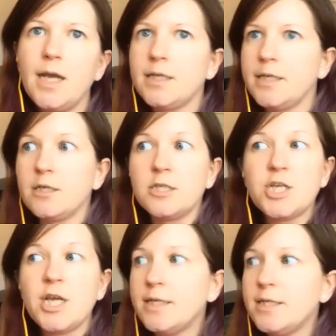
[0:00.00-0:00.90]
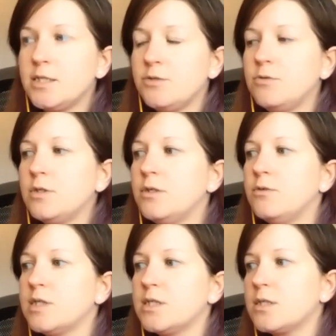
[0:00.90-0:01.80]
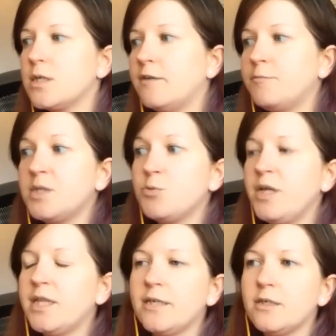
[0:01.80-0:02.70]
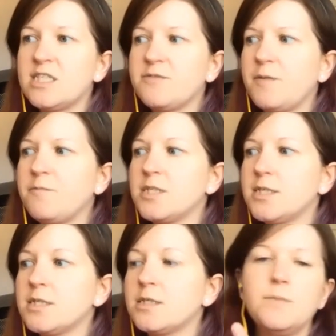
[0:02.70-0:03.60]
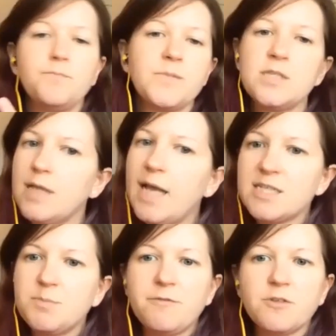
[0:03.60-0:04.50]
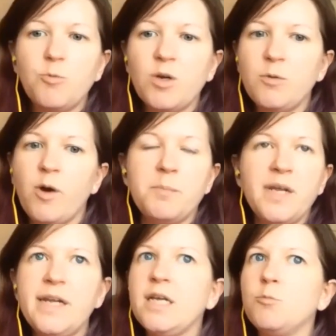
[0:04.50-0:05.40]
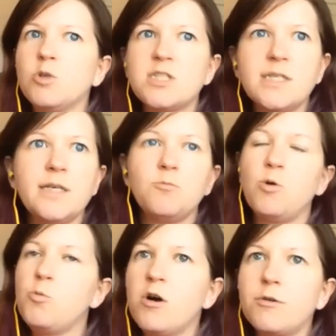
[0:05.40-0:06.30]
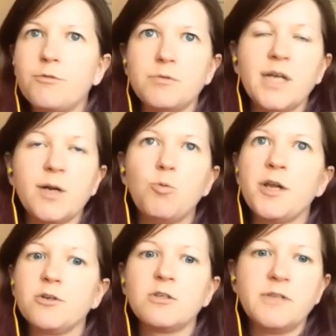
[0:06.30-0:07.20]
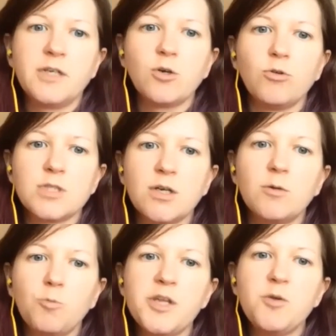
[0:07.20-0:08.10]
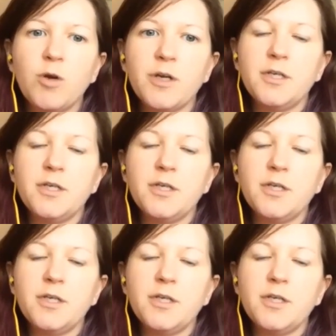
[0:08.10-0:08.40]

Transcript: And I encourage any student who is kind of between the areas of emphasis, ask me for a one-on-one meeting and we'll sit and we'll walk through like what your career goals are and what you want